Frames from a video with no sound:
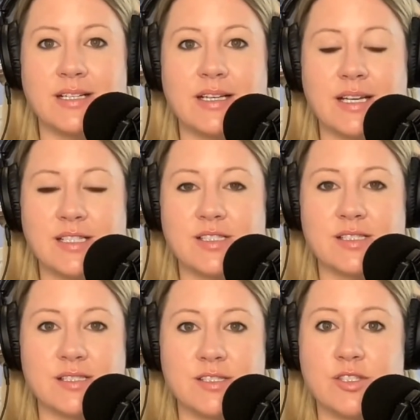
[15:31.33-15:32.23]
is
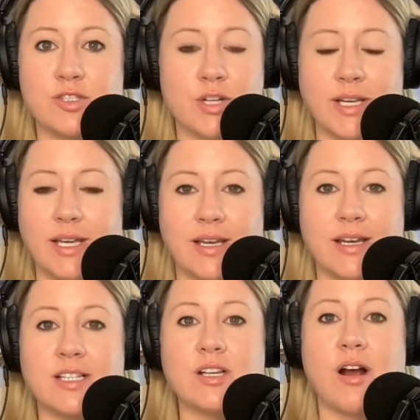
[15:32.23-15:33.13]
tricky.
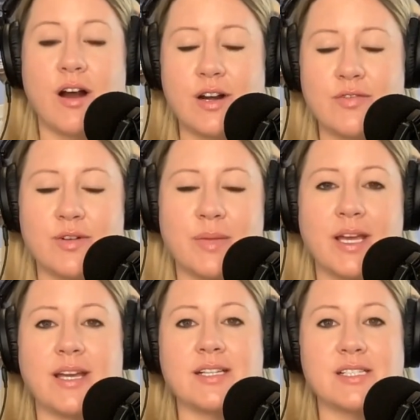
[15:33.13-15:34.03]
It's hard for
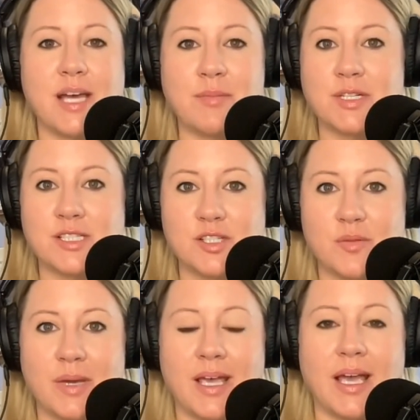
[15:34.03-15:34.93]
me. It's time
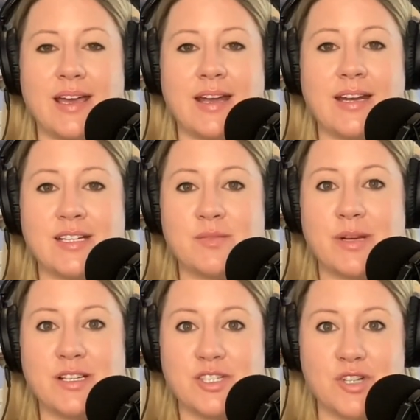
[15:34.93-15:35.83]
consuming, and it's been
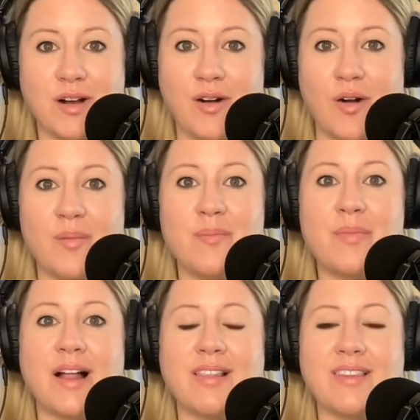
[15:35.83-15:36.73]
a struggle.
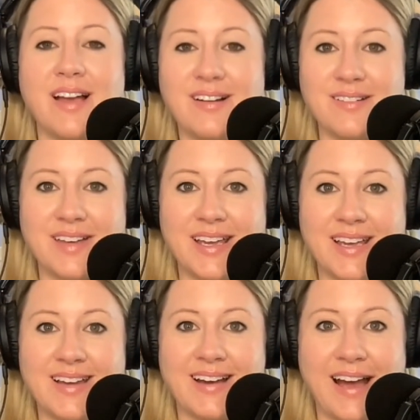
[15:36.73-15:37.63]
But
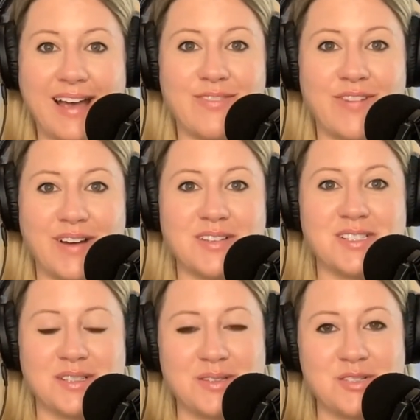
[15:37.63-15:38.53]
luckily, I have found a
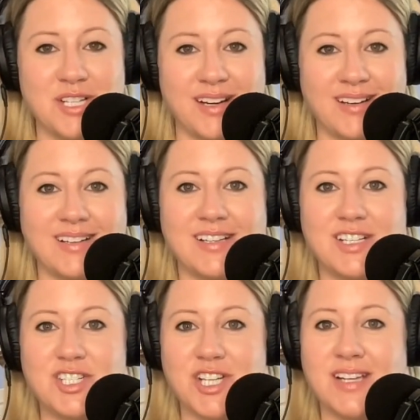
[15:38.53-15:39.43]
solution.
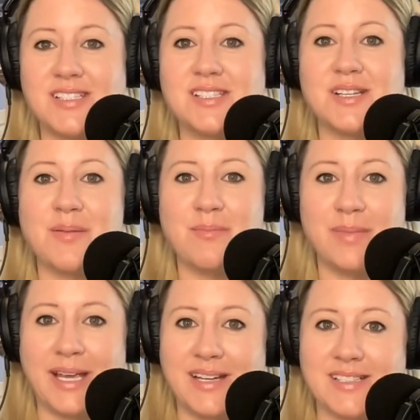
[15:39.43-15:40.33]
Just
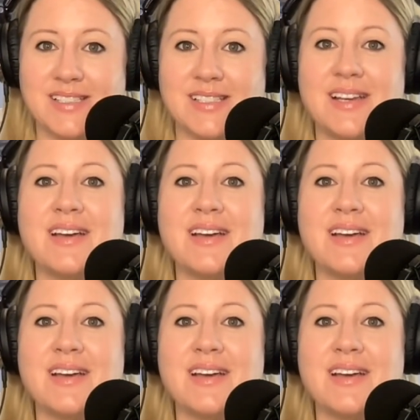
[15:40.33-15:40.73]
Meats.